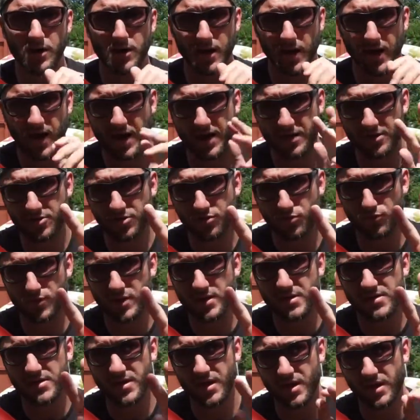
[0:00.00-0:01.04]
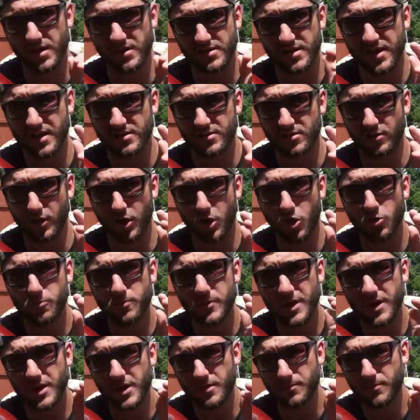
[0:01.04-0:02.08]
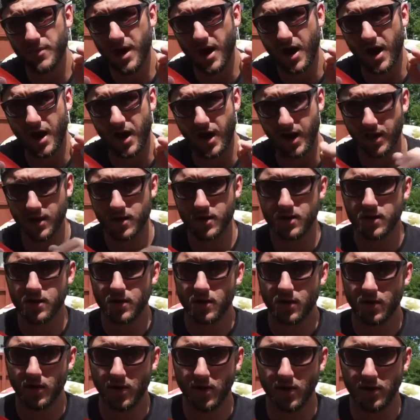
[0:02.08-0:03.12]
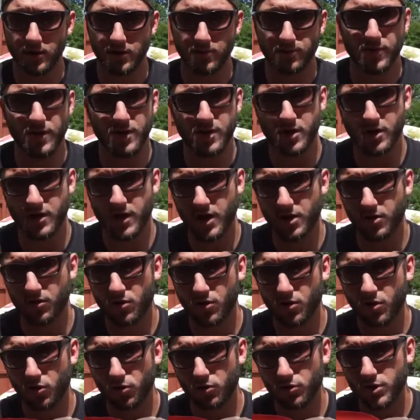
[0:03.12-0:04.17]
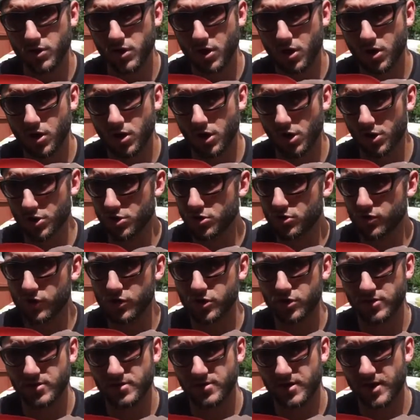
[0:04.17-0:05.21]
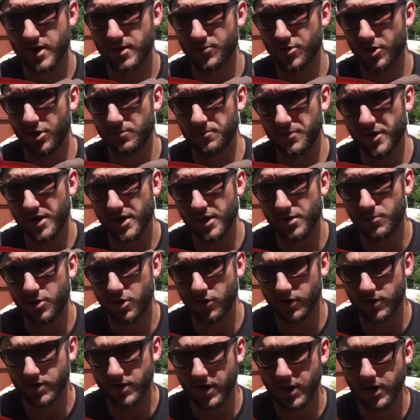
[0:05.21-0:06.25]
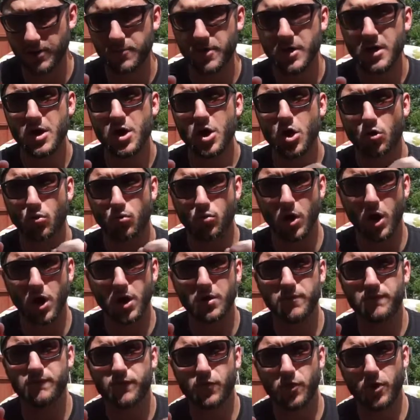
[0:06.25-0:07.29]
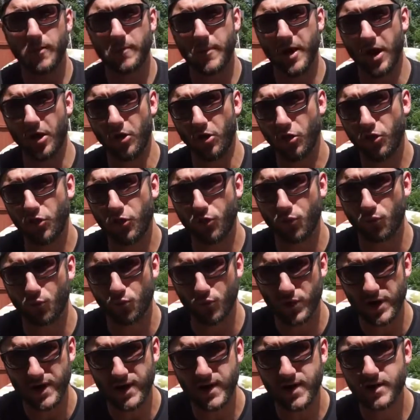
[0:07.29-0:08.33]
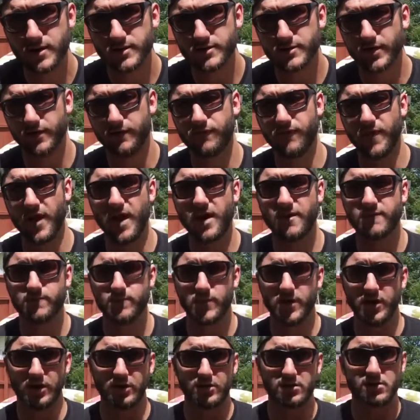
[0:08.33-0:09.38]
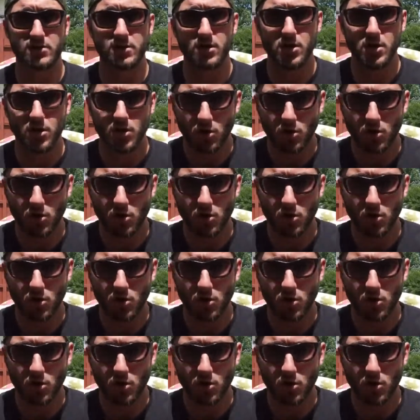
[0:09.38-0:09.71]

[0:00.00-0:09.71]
It has three settings. It has low, medium, high. Uh, depending on how cold you are, I'll usually just keep it on medium all the time. Run them for about three to five minutes.